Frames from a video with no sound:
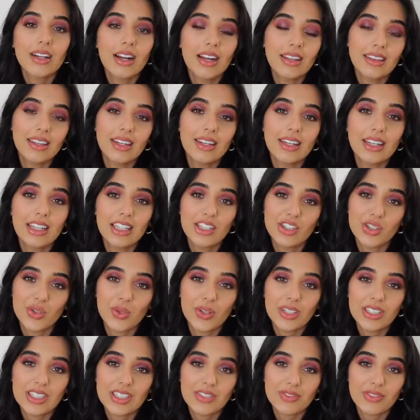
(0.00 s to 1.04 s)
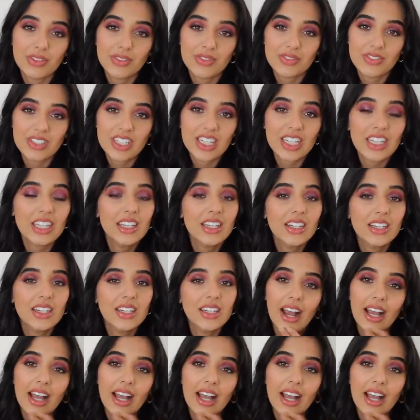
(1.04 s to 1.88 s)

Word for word: And then in twenty fifteen,